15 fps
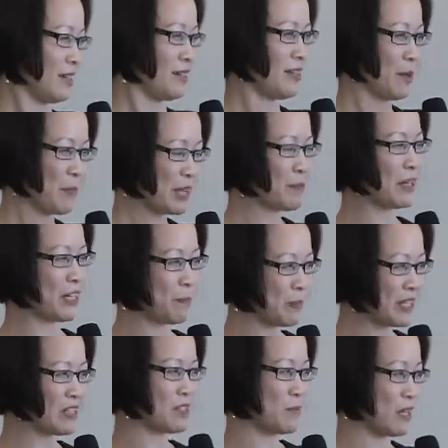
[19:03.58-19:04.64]
They make money
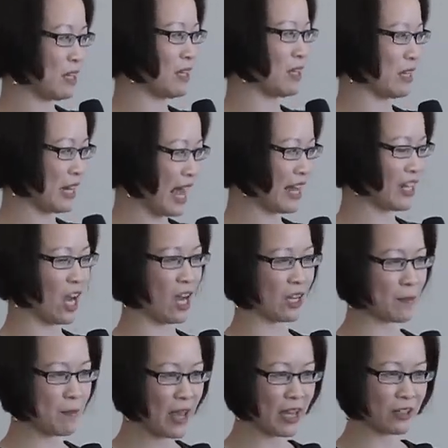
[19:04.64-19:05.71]
piecemeal in an ad hoc
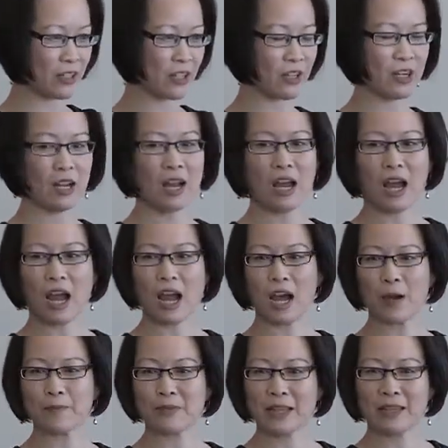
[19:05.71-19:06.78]
manner.
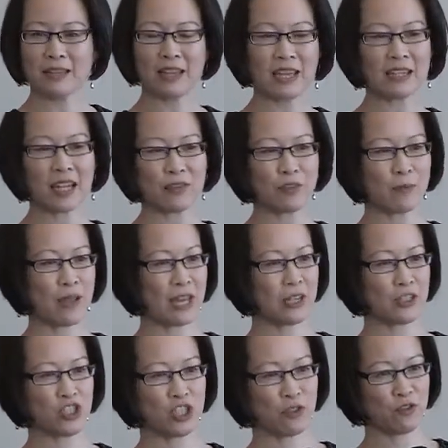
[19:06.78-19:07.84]
They never
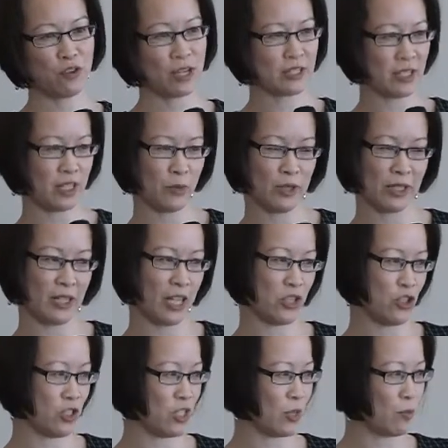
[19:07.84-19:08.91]
manage to fund any really
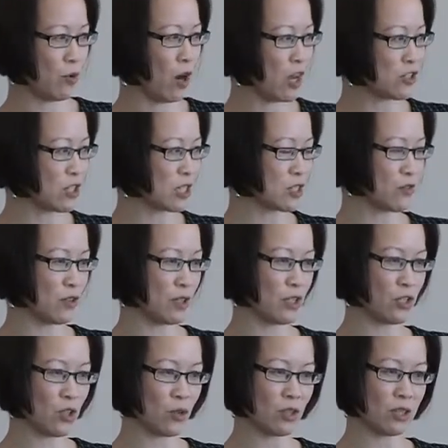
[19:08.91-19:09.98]
interesting projects for the
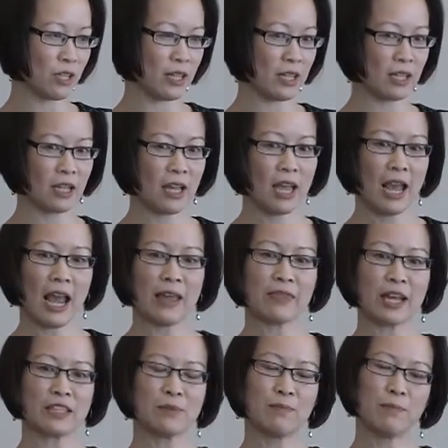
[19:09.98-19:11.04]
Youth League. And
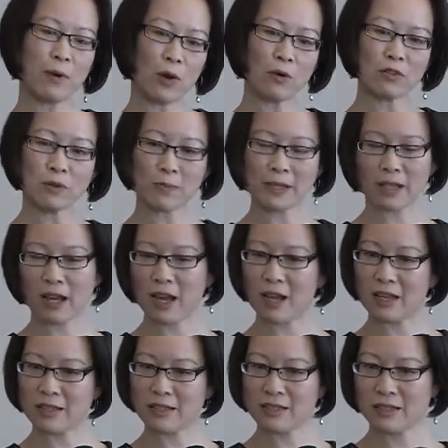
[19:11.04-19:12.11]
that's both
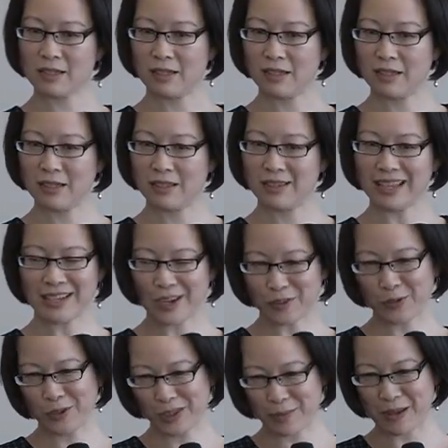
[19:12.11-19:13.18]
because they never
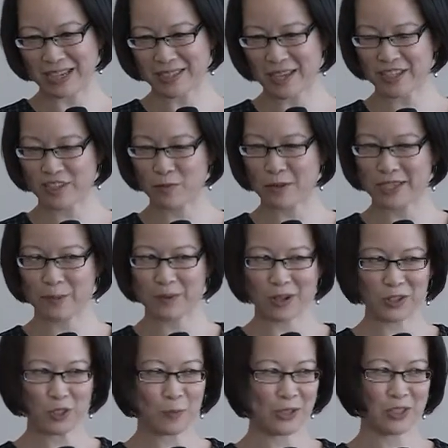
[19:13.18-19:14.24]
really made tons of money, but
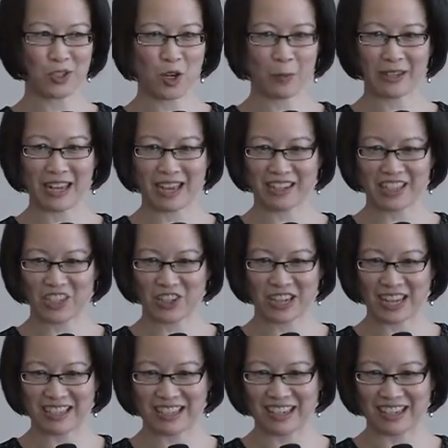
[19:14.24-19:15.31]
also because nobody had any good
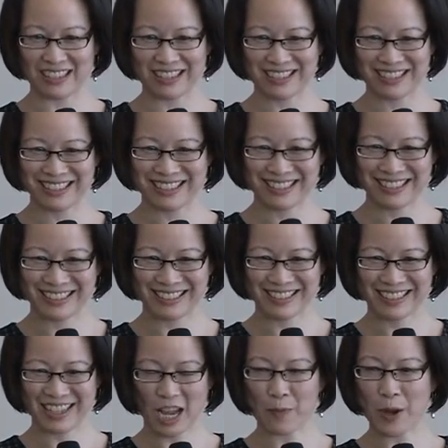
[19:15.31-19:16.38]
ideas
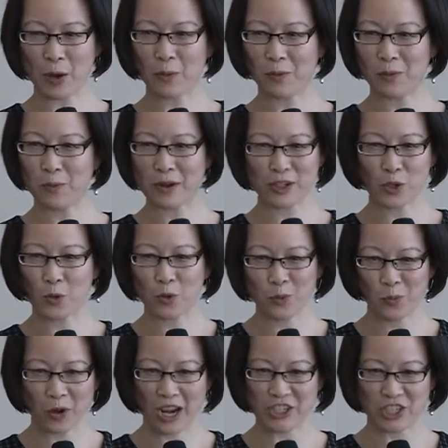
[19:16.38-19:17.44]
about what cool
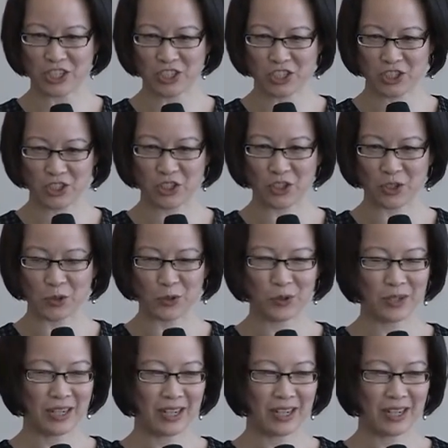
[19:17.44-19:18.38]
projects to do.